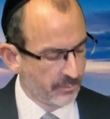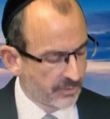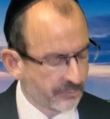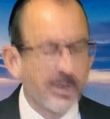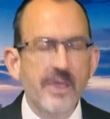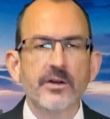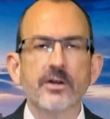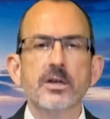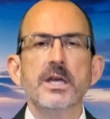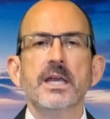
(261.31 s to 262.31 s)
but
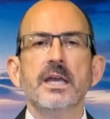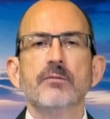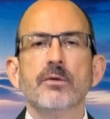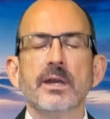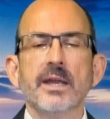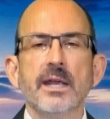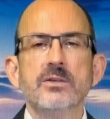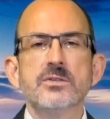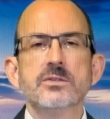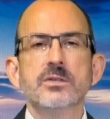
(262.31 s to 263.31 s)
rather it
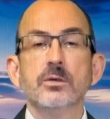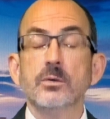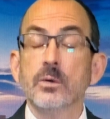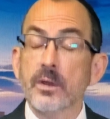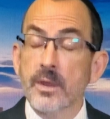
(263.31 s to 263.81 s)
relates to